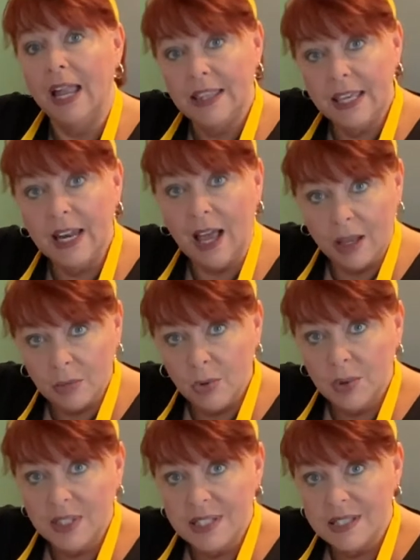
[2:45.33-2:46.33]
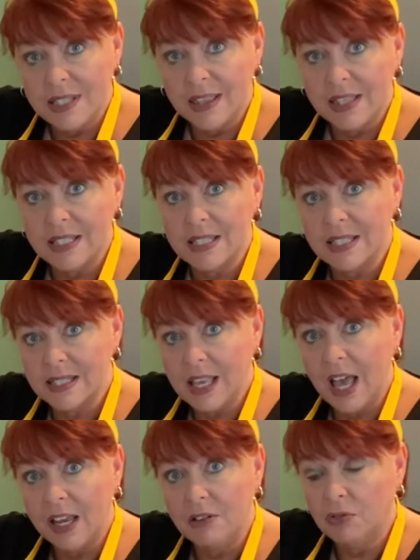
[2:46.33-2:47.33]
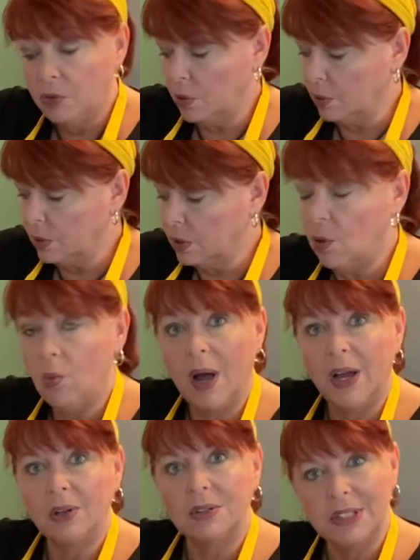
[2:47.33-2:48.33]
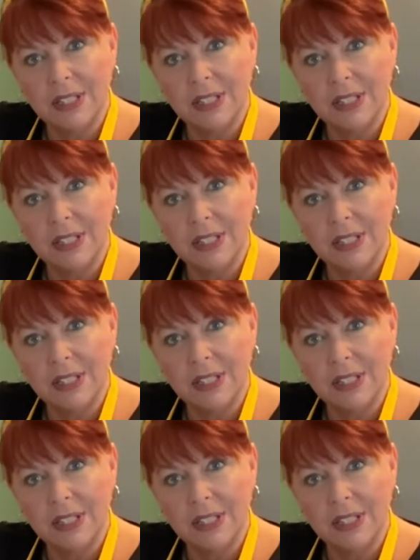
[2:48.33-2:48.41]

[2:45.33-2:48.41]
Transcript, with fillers: and then I'm going to set this aside for a little while